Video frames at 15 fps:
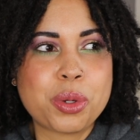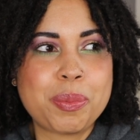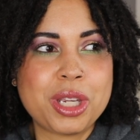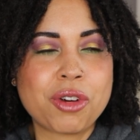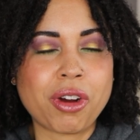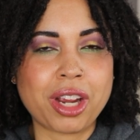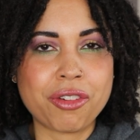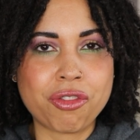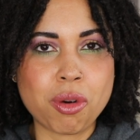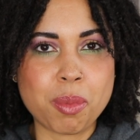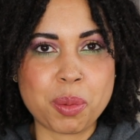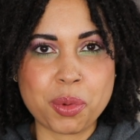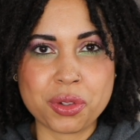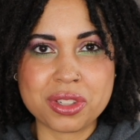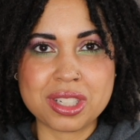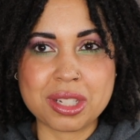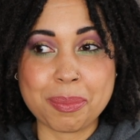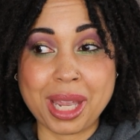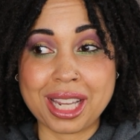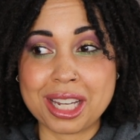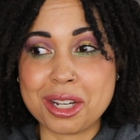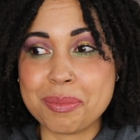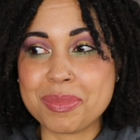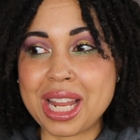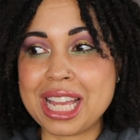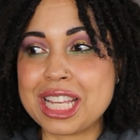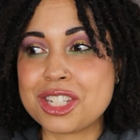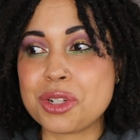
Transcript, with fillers: would be great for mimosas and makeup.